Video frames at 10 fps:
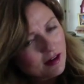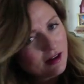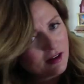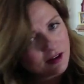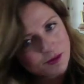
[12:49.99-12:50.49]

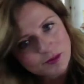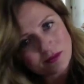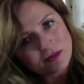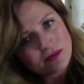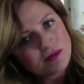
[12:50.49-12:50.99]

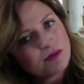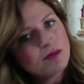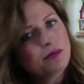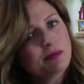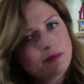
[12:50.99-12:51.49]

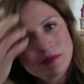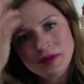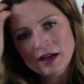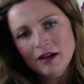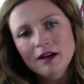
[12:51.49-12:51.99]

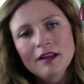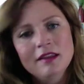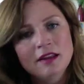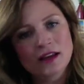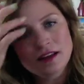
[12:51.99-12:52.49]
But I
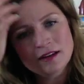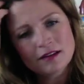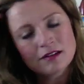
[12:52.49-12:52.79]
like